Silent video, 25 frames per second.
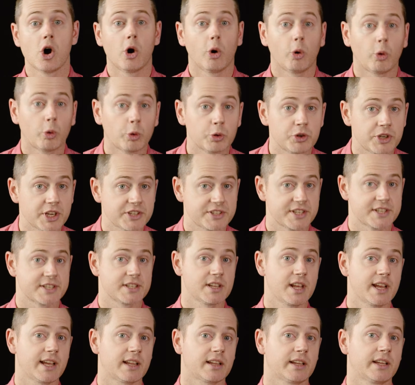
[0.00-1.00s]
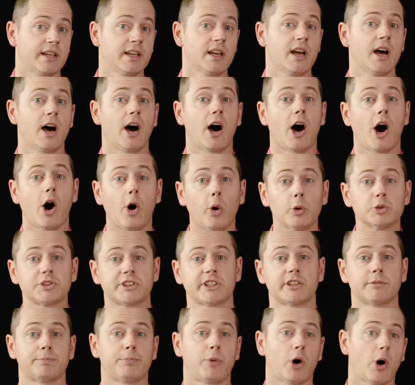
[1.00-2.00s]
or just as likely, a whole
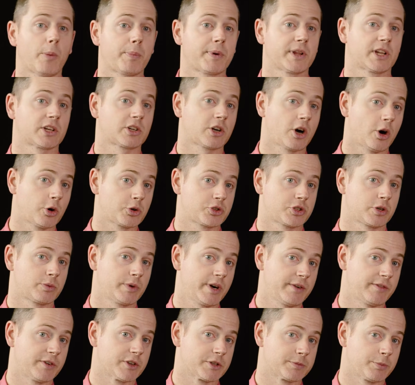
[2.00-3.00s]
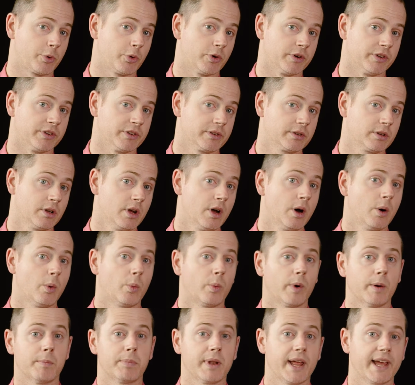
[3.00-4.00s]
set of popular cultural reference points
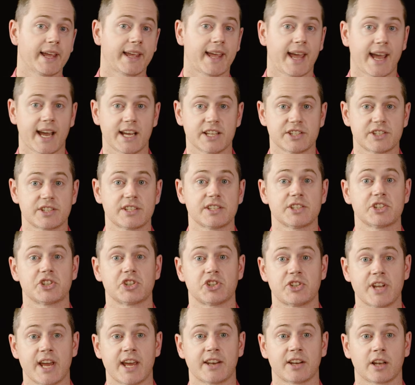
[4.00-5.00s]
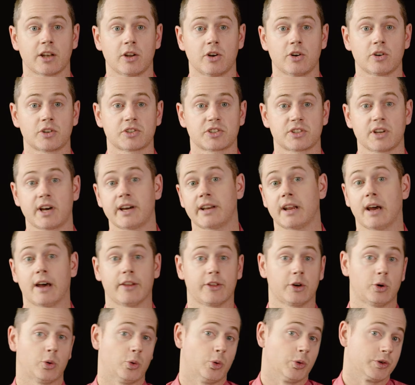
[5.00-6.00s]
where black cats stand alongside
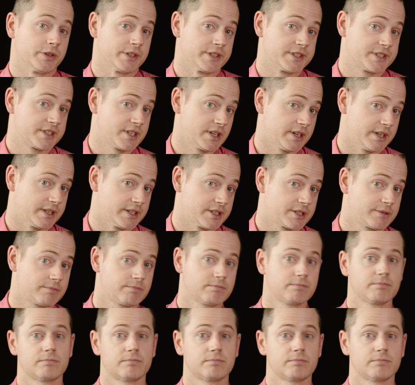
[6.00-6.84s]
other haunted signs.